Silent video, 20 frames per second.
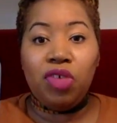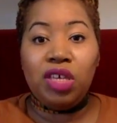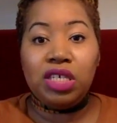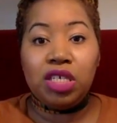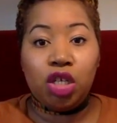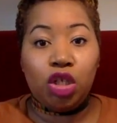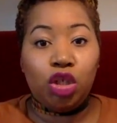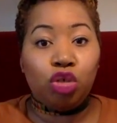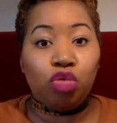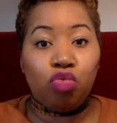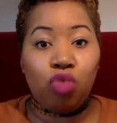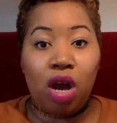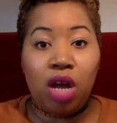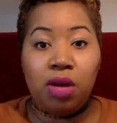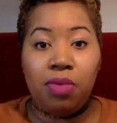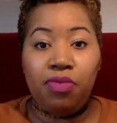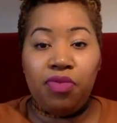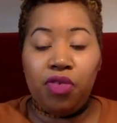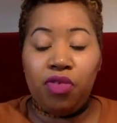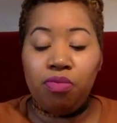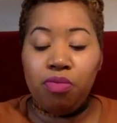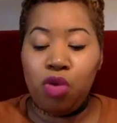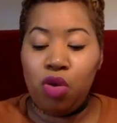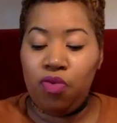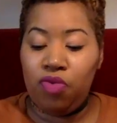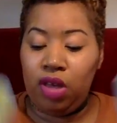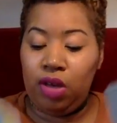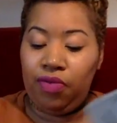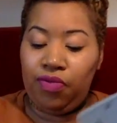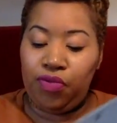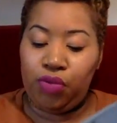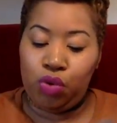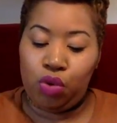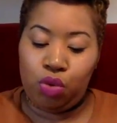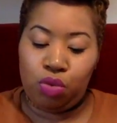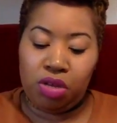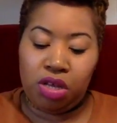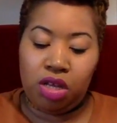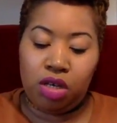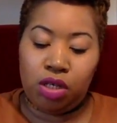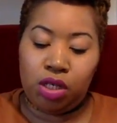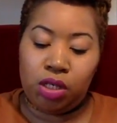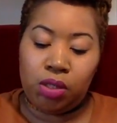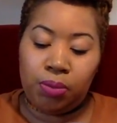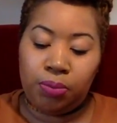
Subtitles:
It's the triumph of moving forward.